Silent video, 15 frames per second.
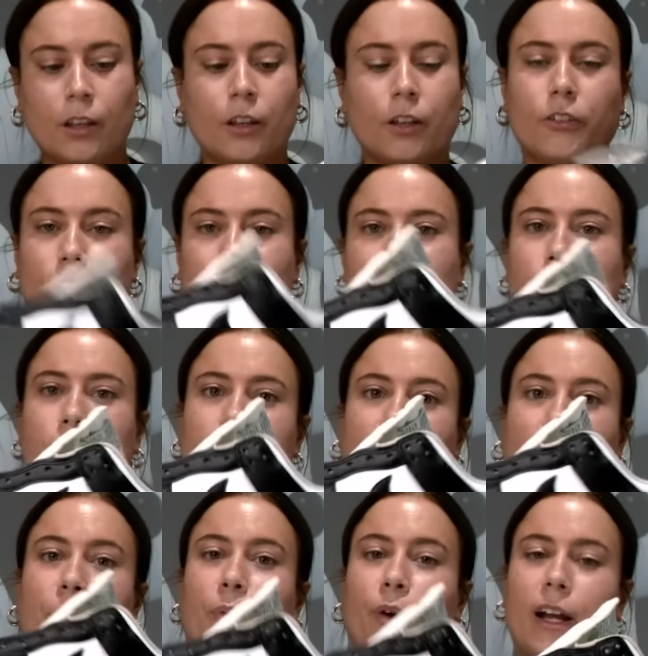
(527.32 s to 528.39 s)
So the shoe is
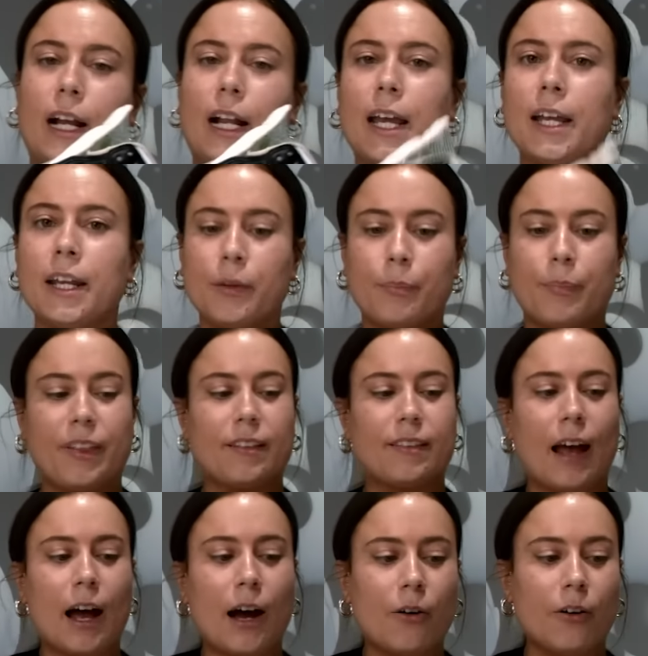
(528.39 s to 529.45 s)
looking pretty clean, but the
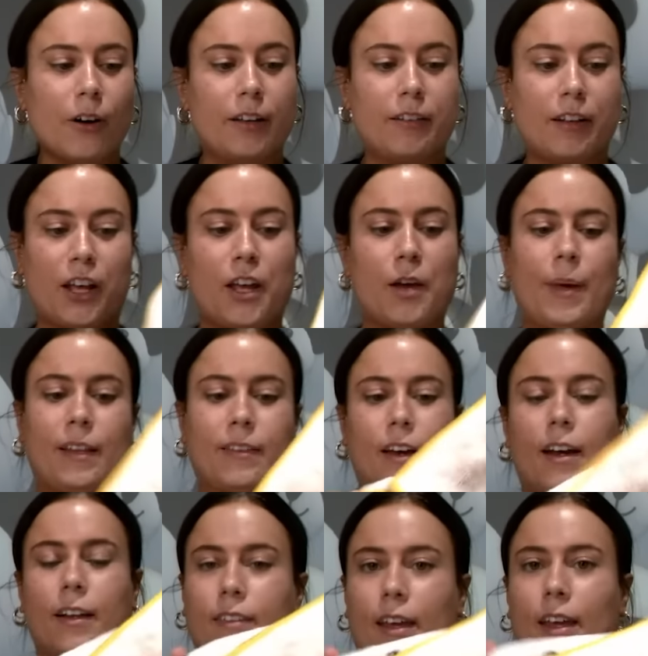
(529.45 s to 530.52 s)
towel is looking a bit
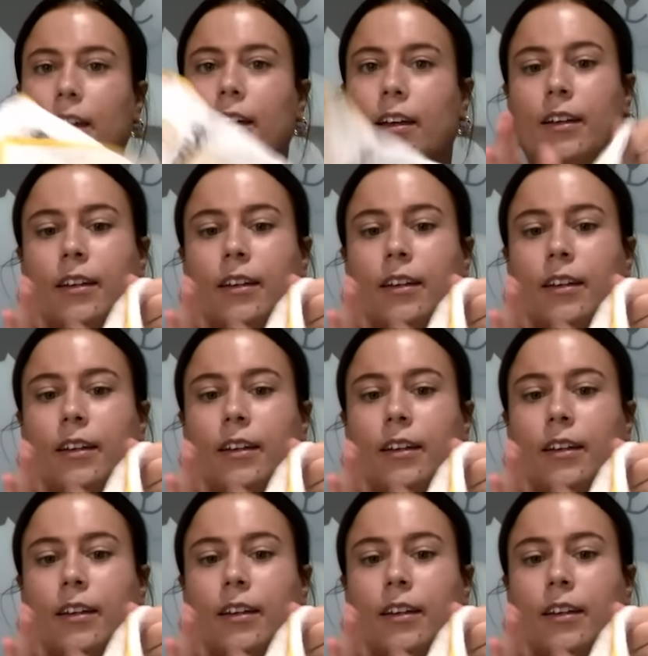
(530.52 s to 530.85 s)
dirty.